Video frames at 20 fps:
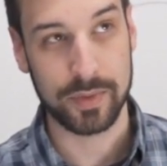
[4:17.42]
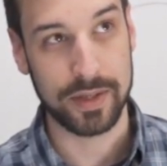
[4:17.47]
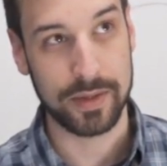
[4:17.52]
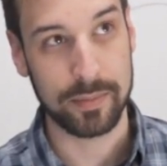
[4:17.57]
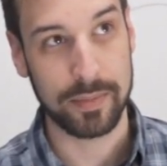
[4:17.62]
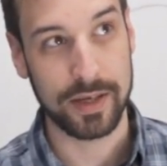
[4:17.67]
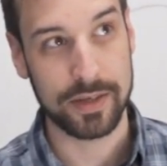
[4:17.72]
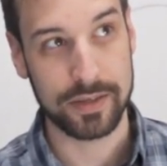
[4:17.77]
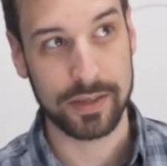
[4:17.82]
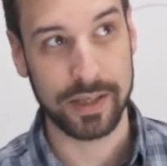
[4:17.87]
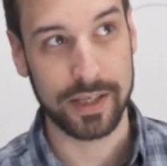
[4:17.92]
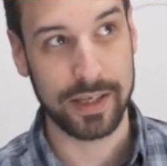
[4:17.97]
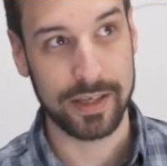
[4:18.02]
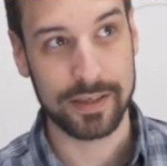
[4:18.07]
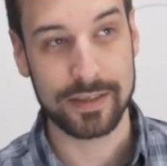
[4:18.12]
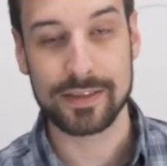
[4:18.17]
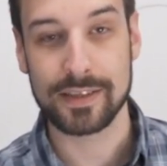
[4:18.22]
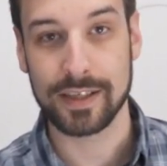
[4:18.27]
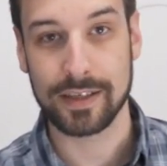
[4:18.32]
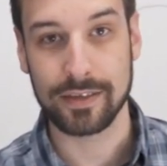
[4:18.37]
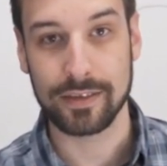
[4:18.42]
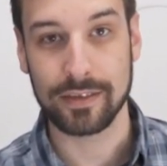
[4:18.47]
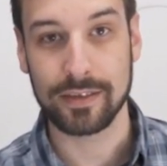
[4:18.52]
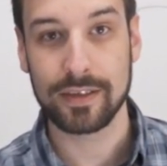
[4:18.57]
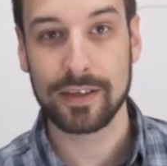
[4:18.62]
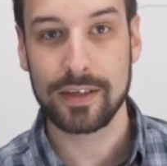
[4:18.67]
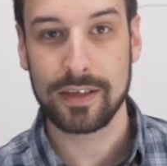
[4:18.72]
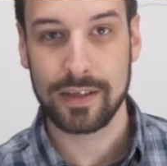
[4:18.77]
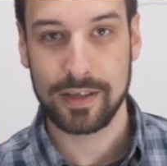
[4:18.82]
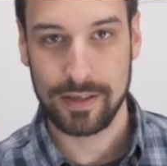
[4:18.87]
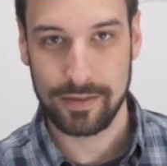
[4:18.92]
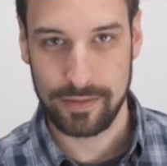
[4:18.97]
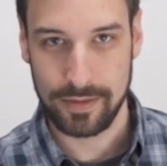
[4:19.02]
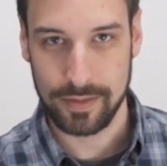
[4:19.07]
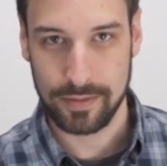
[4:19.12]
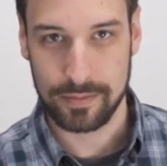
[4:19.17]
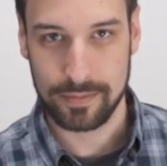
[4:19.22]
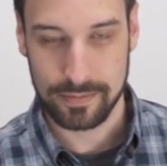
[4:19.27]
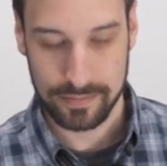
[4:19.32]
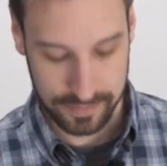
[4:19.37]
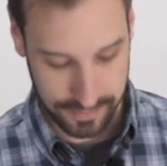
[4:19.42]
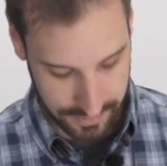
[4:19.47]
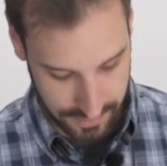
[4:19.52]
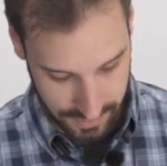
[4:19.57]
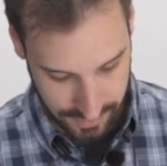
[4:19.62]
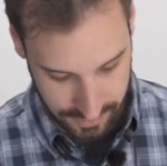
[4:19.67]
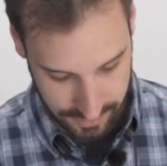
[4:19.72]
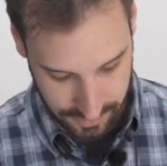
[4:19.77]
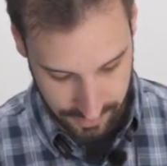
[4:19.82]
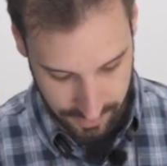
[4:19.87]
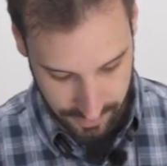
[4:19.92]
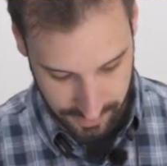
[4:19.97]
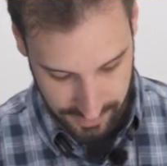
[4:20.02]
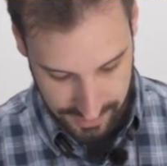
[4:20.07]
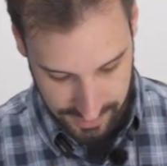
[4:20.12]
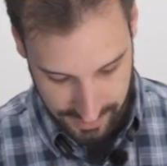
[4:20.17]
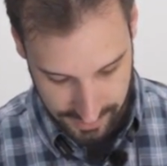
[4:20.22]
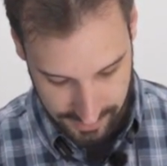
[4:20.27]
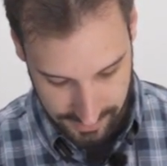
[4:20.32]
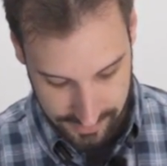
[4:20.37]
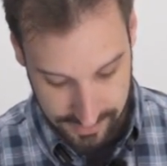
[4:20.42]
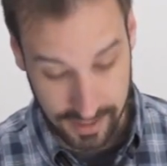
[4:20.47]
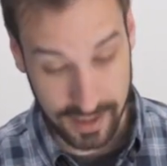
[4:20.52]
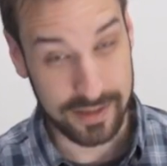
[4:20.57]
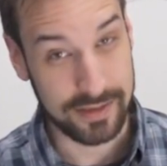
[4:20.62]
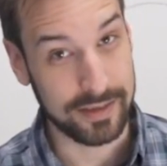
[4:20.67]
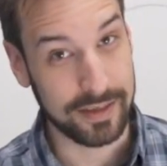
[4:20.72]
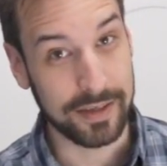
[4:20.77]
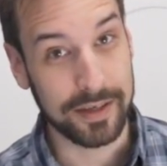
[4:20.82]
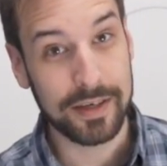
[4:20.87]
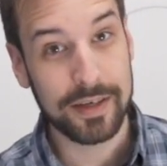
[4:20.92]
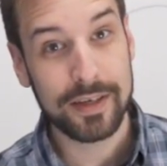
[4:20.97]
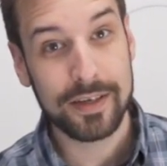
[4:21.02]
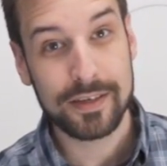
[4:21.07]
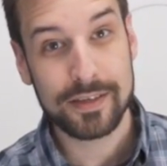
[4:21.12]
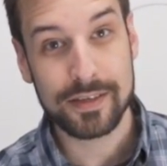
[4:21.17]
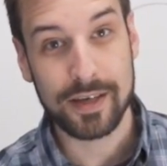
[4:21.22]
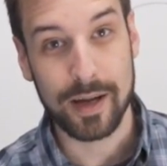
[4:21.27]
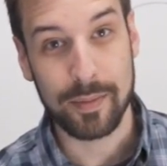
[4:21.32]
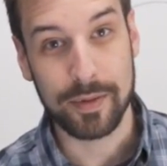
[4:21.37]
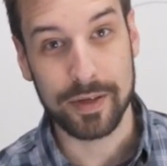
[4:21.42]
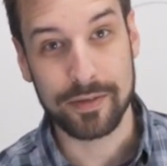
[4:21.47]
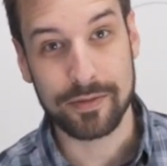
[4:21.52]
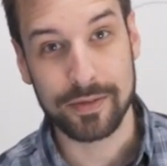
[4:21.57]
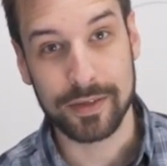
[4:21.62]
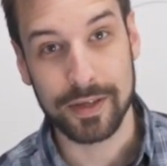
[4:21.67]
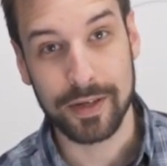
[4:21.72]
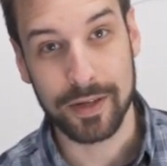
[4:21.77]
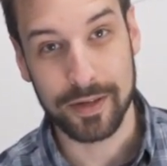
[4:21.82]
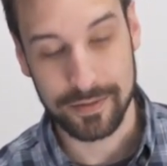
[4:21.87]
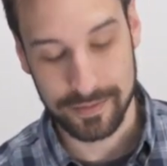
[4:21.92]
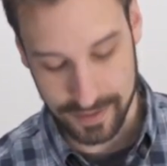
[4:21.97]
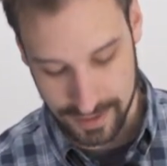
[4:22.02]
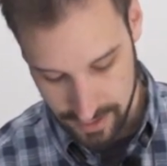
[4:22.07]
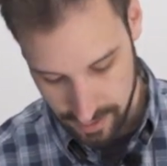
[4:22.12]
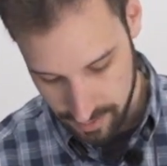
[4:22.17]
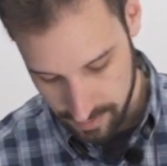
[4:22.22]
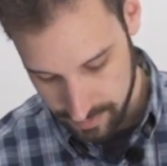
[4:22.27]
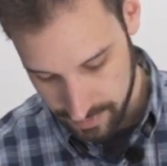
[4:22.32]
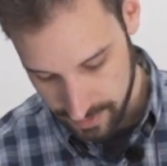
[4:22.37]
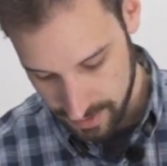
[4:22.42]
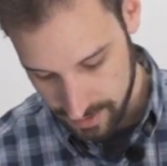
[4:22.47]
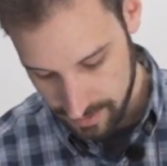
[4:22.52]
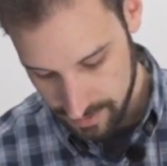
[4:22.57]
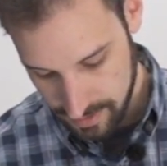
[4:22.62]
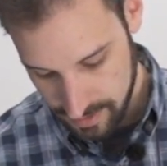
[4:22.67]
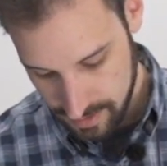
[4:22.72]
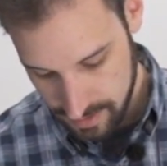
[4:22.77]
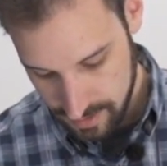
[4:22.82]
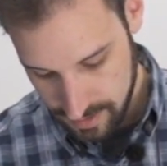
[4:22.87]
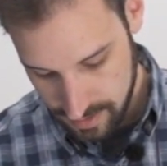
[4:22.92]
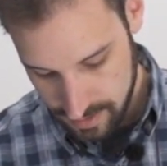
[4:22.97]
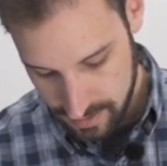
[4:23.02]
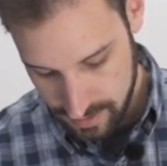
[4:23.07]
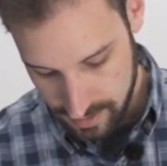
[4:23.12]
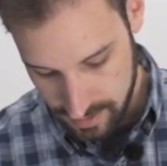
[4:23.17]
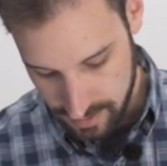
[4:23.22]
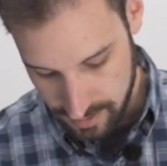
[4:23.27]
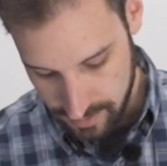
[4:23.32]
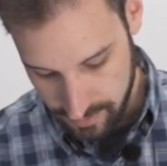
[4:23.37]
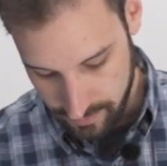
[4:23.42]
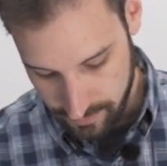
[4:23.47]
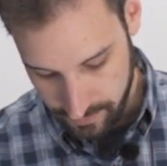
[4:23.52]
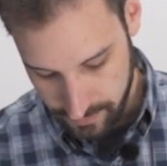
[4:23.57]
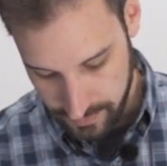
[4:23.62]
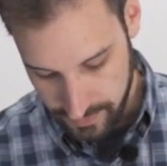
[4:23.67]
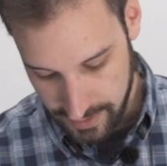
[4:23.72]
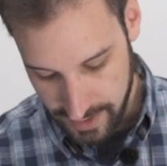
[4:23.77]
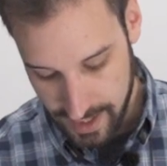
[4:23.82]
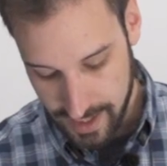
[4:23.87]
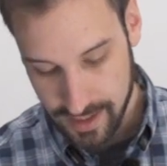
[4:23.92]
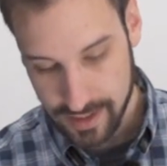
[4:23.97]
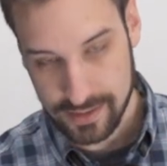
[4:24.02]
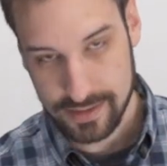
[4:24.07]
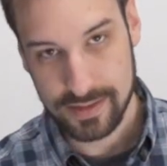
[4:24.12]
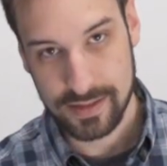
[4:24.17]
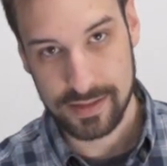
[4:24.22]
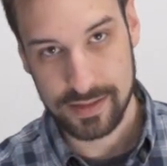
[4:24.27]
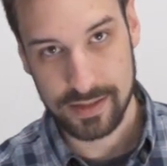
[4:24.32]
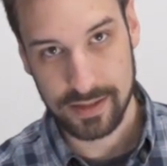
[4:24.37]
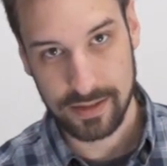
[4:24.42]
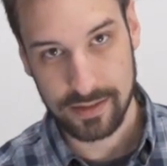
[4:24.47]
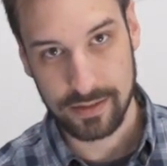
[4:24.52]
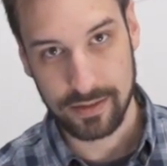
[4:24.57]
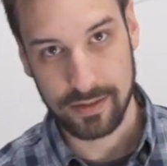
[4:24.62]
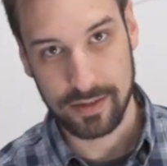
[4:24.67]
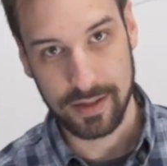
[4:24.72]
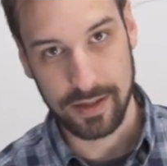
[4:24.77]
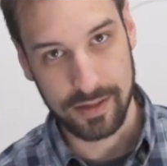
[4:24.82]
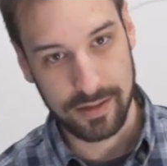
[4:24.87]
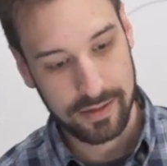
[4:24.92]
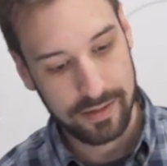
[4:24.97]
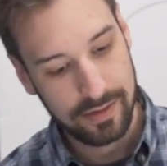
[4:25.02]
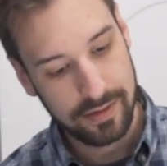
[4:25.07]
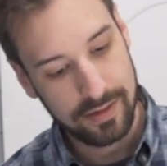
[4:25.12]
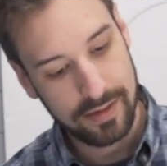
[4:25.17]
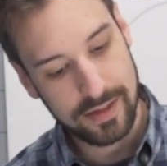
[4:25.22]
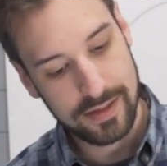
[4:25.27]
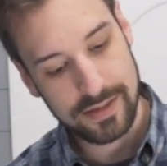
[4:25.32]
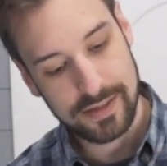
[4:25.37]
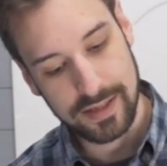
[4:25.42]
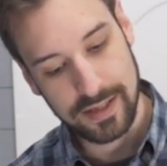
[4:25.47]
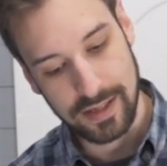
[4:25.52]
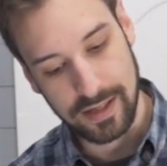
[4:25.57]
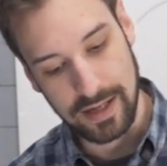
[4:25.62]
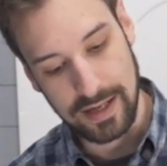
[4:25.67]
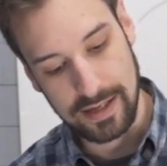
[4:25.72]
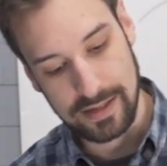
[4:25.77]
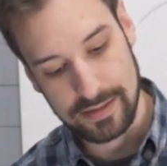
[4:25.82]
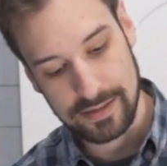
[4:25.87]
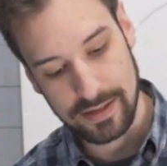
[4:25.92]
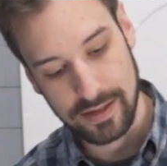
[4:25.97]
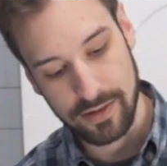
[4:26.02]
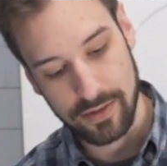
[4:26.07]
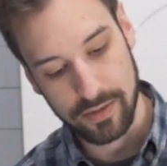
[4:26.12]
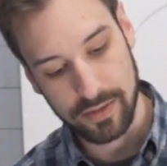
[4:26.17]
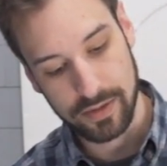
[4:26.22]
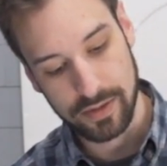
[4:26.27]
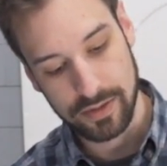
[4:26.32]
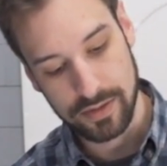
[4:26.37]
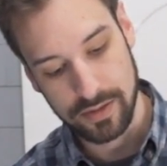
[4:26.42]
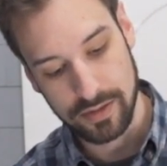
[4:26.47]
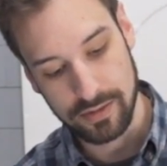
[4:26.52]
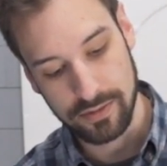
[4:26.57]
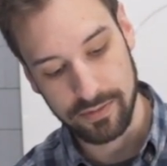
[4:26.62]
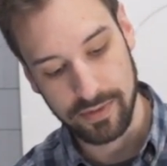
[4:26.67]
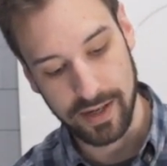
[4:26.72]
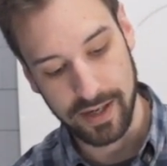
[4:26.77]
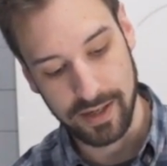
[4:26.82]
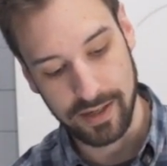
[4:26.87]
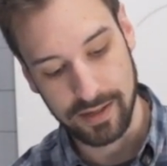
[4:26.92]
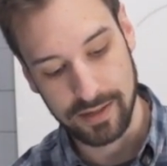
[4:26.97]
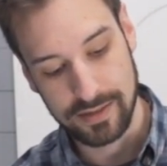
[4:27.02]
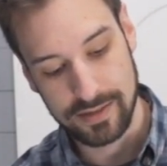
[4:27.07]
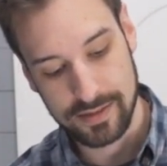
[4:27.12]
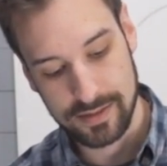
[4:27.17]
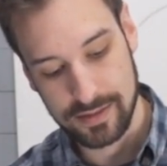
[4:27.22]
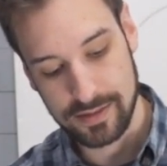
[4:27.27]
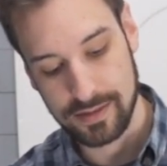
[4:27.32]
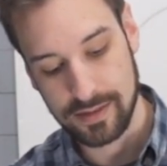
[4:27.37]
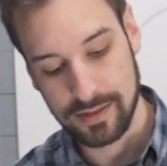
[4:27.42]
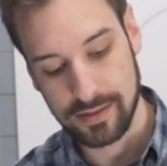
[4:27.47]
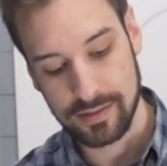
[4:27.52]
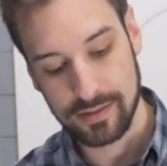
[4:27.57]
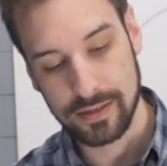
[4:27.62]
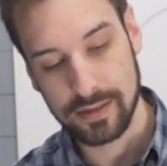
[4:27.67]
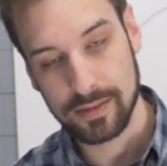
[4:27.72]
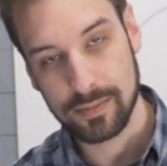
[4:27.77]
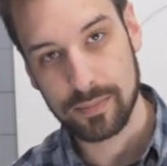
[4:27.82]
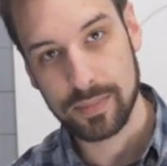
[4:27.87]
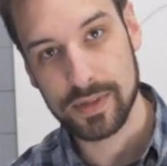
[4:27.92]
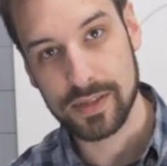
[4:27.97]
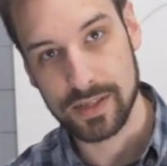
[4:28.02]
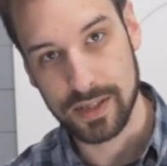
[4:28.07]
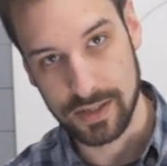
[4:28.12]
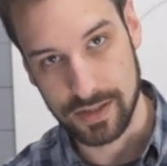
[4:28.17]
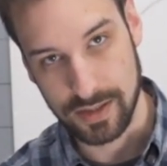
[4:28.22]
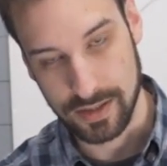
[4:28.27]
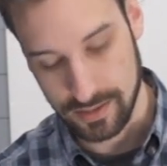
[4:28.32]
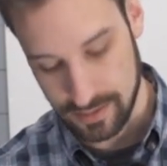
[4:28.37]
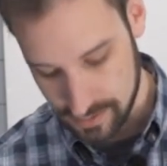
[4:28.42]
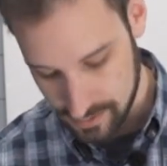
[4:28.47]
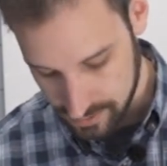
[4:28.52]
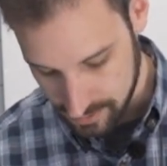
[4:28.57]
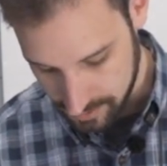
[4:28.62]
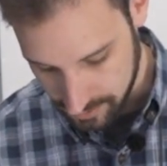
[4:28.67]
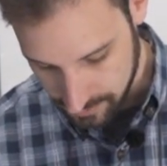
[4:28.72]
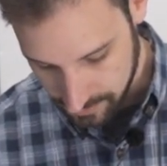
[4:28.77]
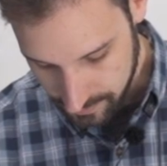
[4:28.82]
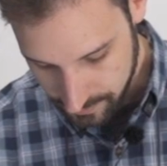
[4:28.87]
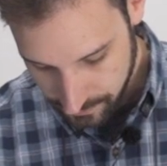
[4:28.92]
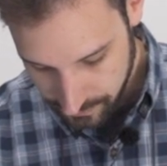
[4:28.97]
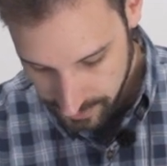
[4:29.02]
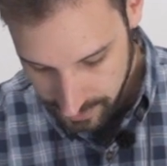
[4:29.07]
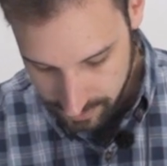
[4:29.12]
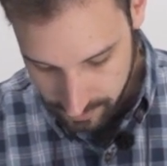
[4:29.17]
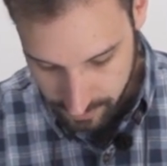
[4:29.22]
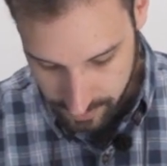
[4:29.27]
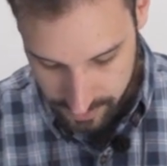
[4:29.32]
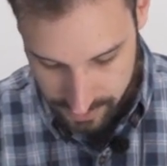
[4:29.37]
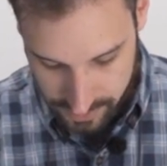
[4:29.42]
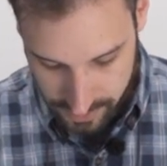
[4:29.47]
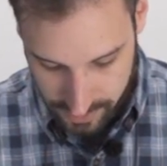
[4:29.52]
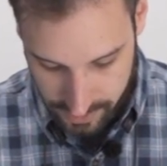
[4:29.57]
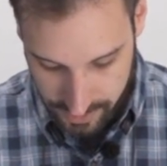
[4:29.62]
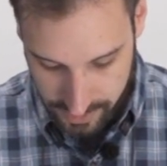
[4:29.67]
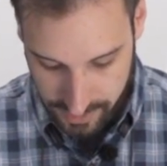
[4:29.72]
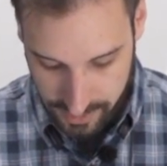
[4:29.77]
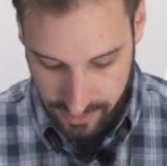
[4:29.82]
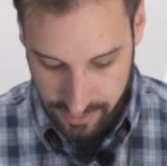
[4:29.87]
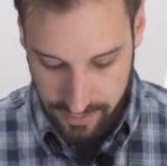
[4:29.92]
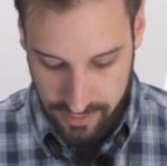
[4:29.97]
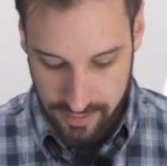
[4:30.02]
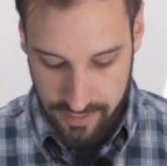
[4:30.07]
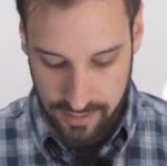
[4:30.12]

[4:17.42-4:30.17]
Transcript: modulated signal. If you also know what that is, that's a topic for another video, but that is the signal that this thing needs in order to define its position. So we're turning